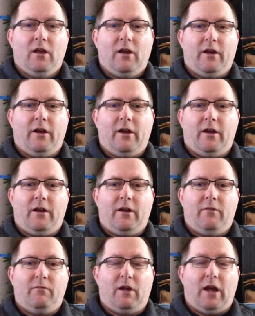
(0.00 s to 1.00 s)

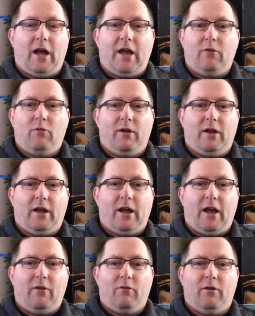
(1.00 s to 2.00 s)
I
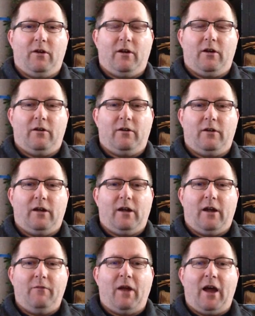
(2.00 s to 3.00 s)
will.
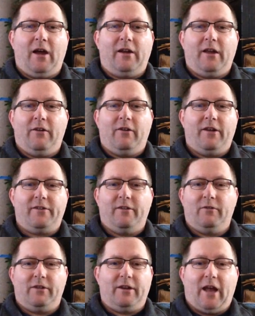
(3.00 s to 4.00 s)
I'm not interested
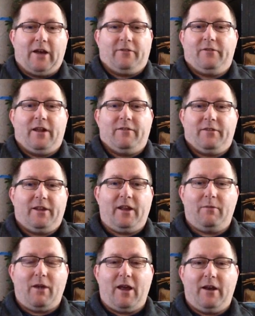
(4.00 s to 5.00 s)
in what the doctors have to say
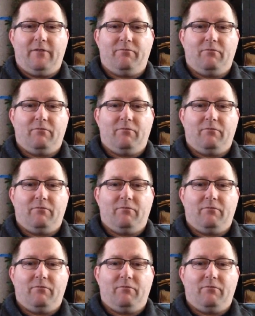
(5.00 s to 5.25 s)
about it.